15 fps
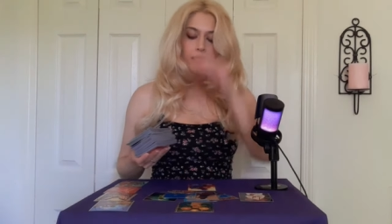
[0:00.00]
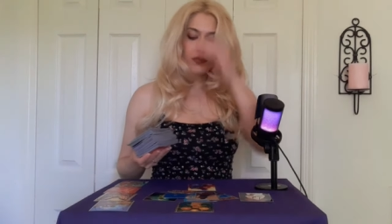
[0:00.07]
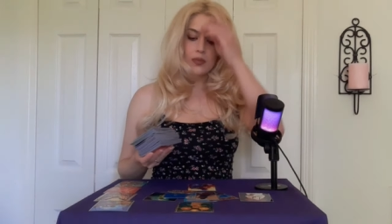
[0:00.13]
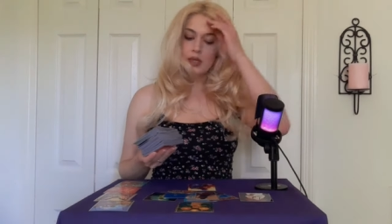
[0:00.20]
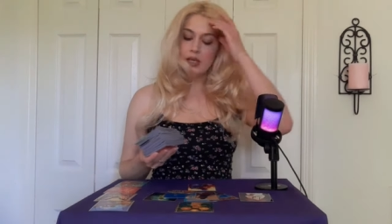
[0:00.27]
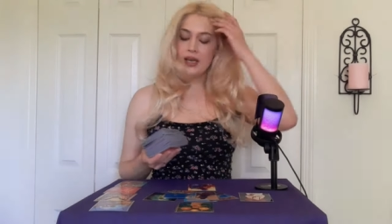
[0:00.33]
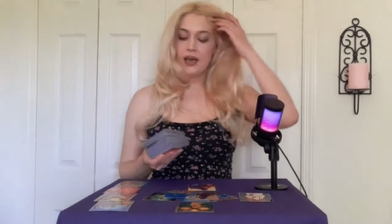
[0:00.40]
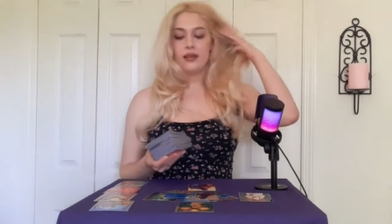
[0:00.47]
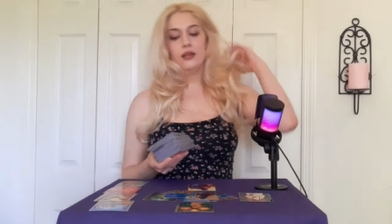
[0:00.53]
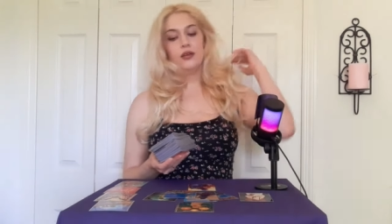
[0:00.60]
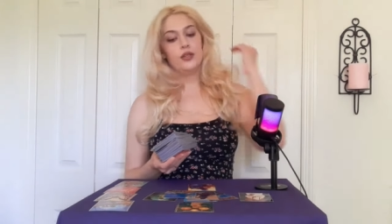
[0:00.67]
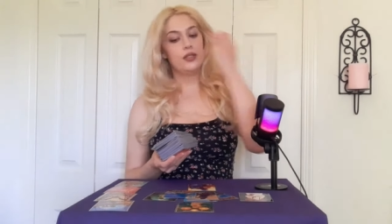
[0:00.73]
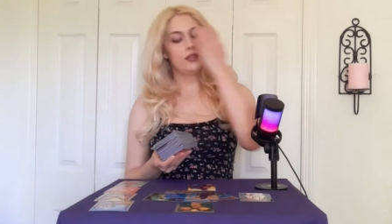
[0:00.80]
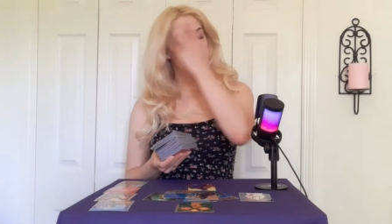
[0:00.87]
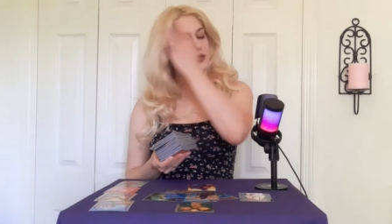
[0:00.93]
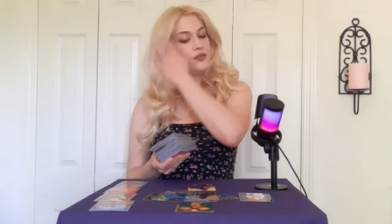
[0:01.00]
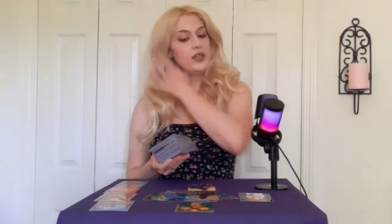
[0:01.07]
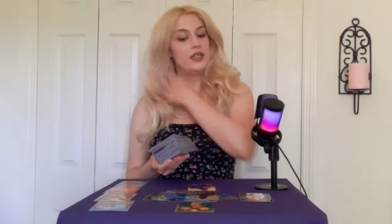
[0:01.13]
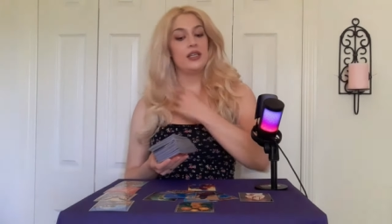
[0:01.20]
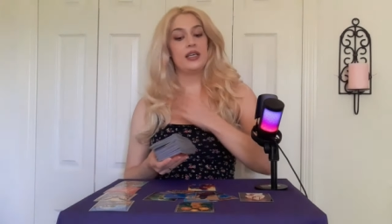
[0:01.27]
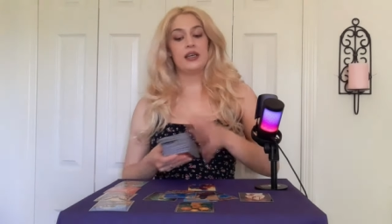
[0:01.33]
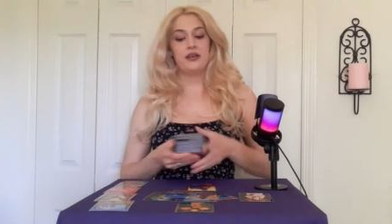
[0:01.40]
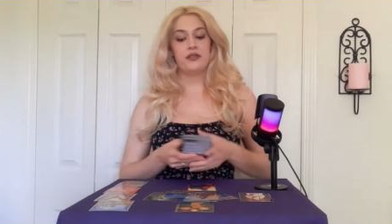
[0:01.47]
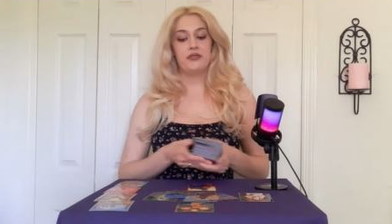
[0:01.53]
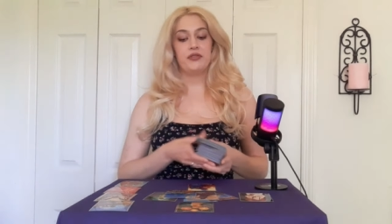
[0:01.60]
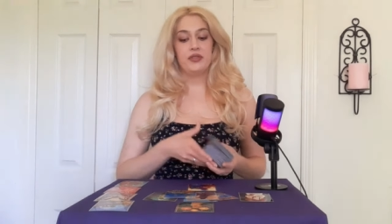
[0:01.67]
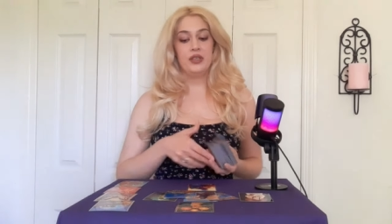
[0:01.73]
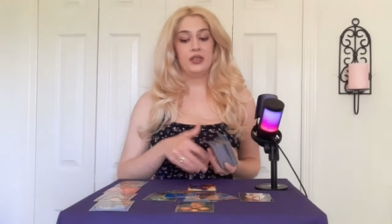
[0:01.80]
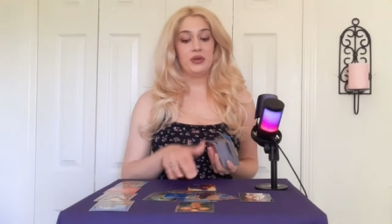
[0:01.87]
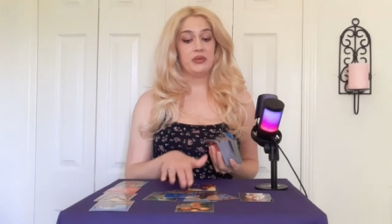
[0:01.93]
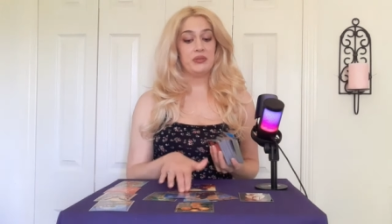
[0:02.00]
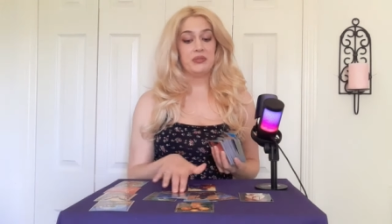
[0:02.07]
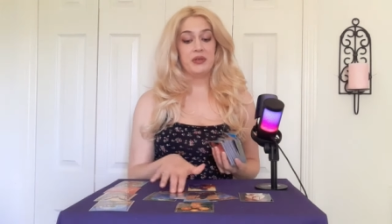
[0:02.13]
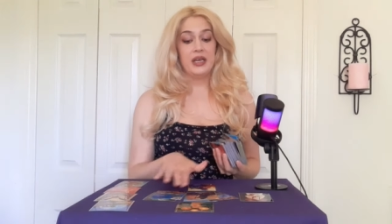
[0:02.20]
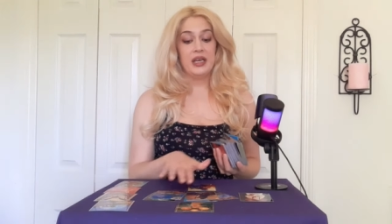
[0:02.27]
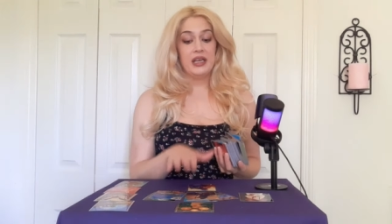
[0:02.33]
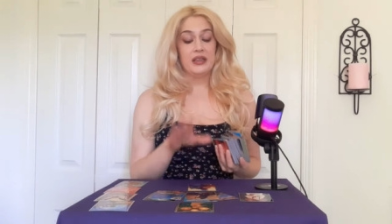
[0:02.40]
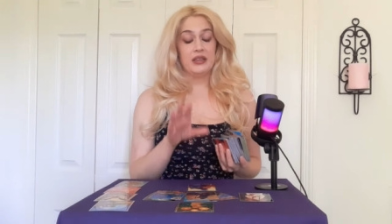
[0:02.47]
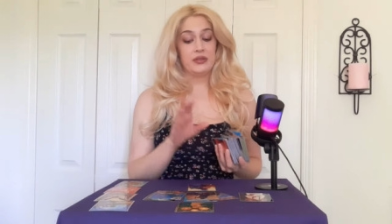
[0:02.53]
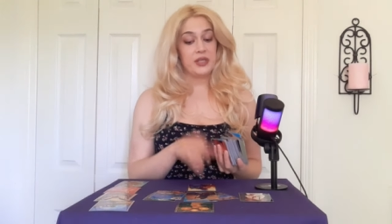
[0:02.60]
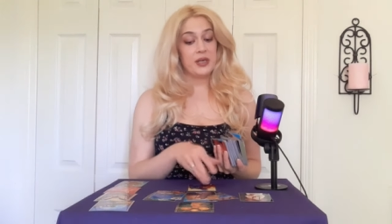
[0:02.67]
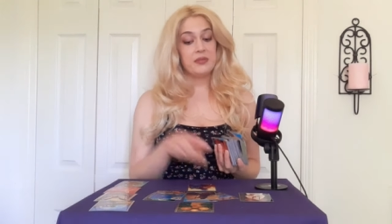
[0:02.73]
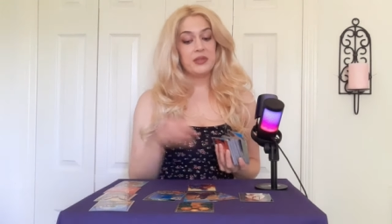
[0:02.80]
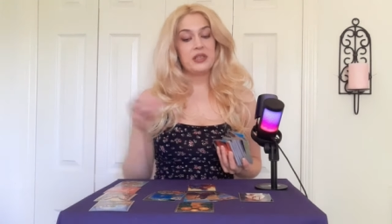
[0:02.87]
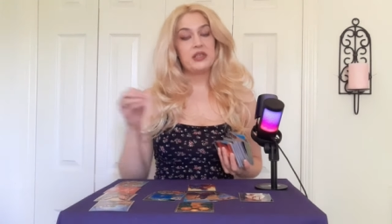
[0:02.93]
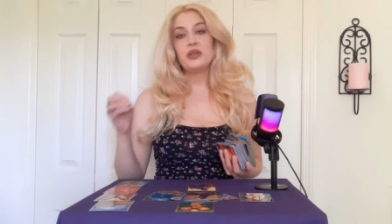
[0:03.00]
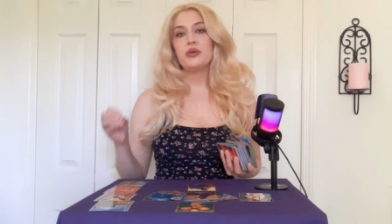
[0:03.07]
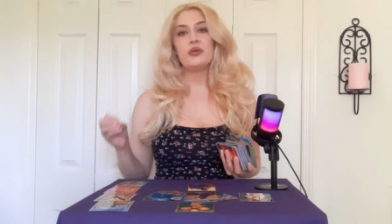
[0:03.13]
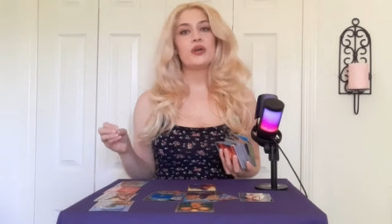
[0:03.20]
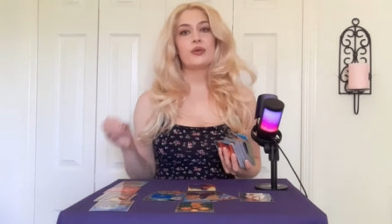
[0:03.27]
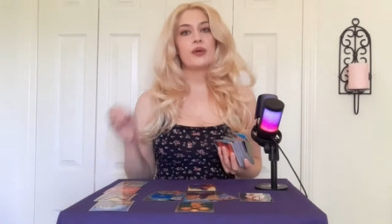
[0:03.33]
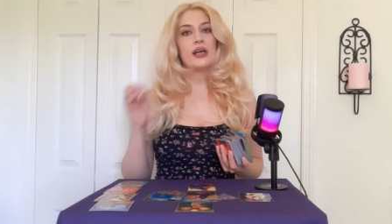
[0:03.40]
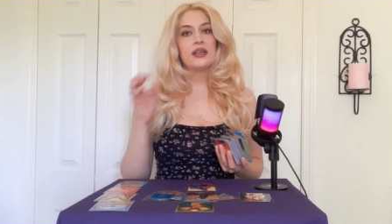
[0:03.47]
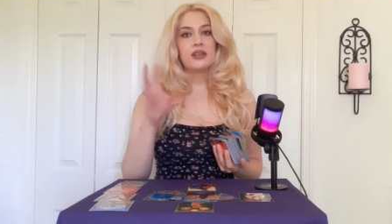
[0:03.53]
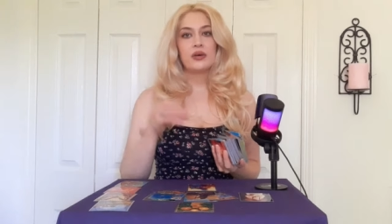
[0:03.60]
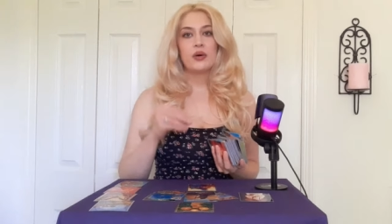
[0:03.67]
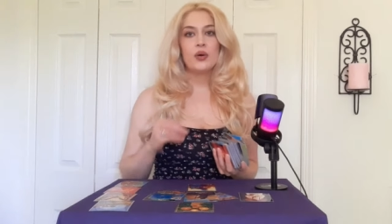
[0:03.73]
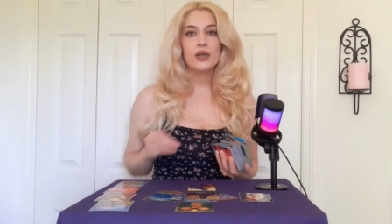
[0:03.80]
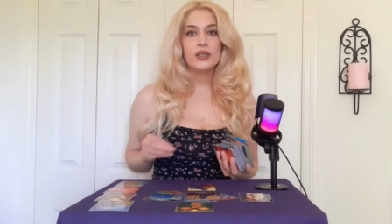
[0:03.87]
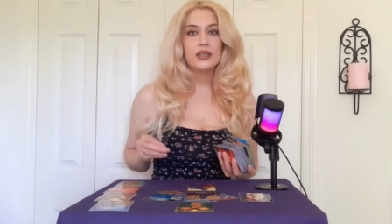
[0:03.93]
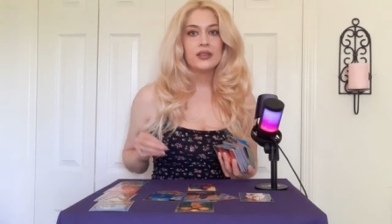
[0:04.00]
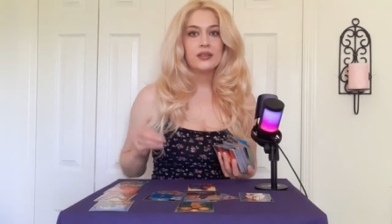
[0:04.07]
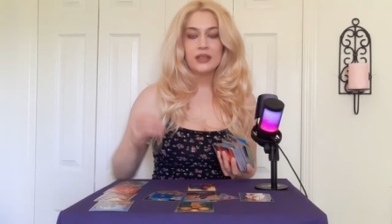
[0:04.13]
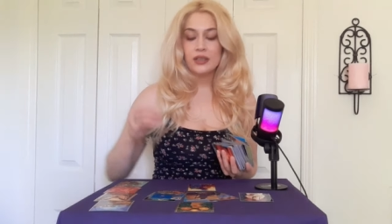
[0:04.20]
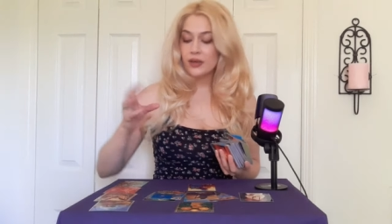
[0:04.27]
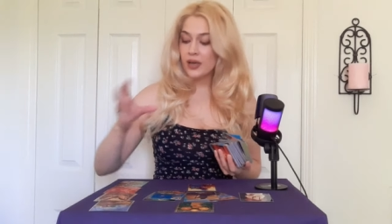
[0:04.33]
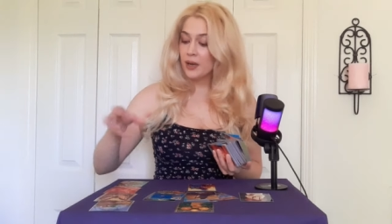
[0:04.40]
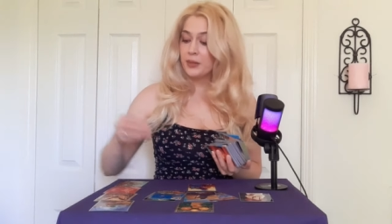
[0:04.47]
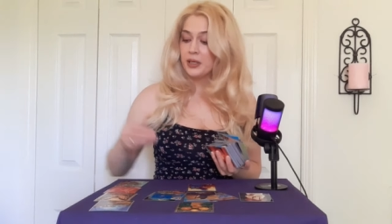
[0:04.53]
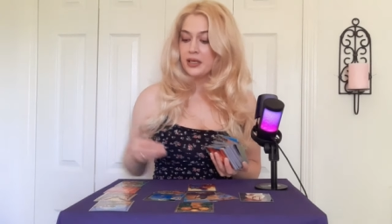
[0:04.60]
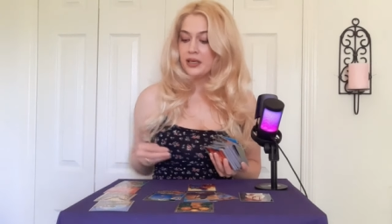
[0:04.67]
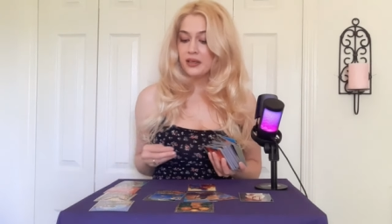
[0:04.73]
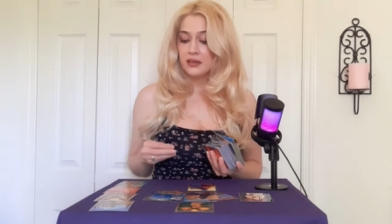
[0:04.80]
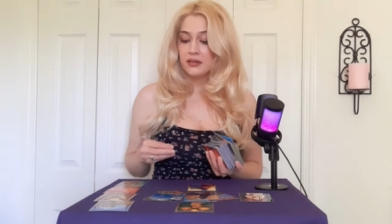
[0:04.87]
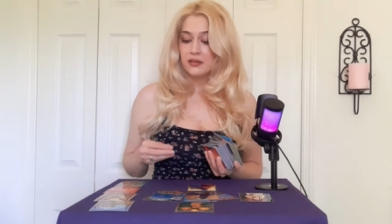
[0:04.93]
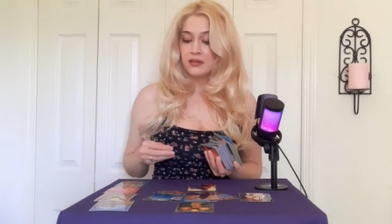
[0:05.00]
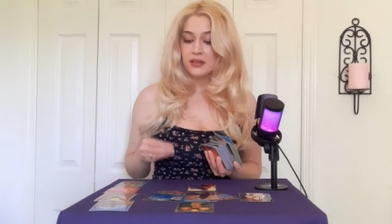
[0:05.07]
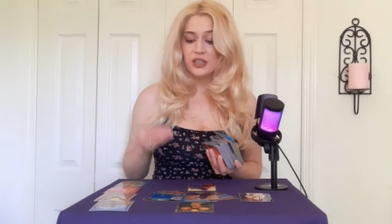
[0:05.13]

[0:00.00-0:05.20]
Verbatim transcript: yeah, there is this feeling of, you know, there's something new around the corner. They're coming in.